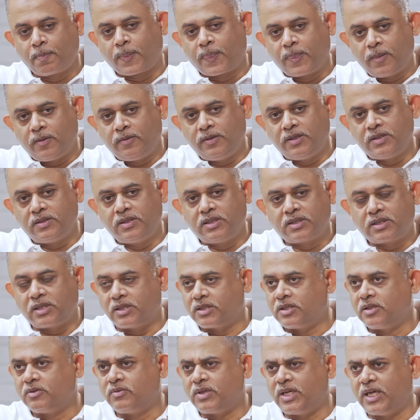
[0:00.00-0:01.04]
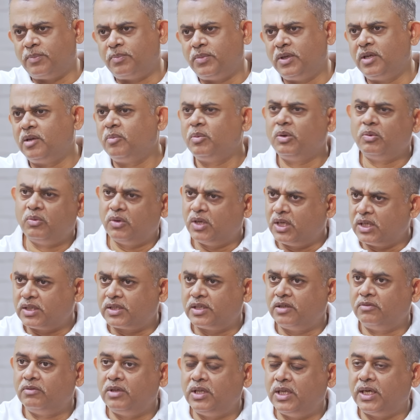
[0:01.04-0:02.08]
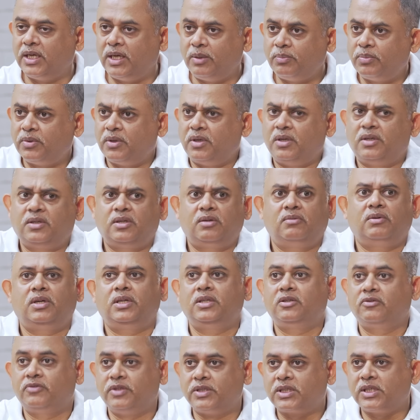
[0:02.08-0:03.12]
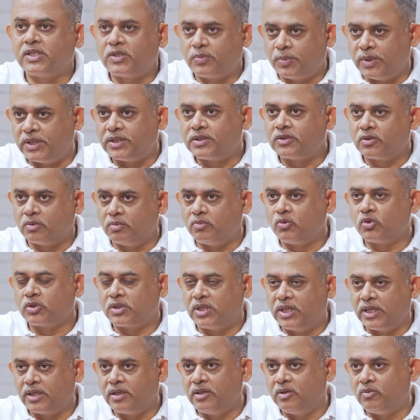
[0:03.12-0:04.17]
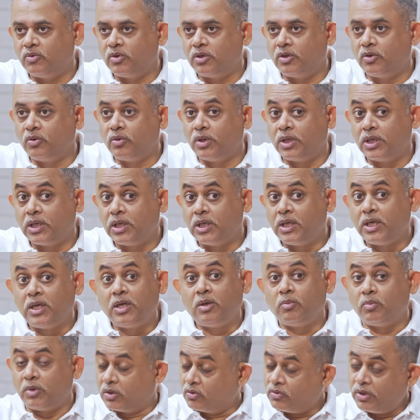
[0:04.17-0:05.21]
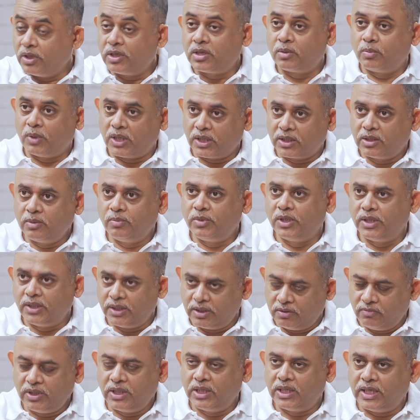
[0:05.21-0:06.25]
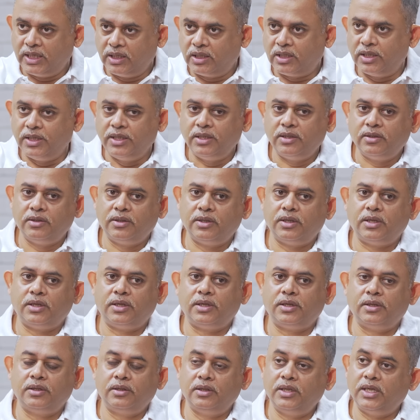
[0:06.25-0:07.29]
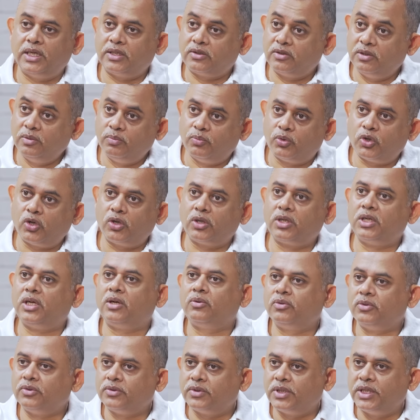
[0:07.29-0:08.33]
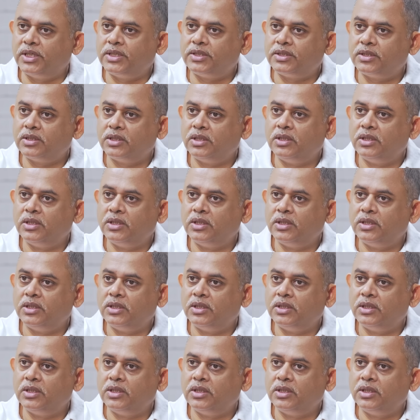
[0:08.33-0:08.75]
these discussions were happening and people were asking, will that happen? I said, where's the fiscal space? So most likely they won't do it. But quite remarkably and very rightly, they actually brought down those rates.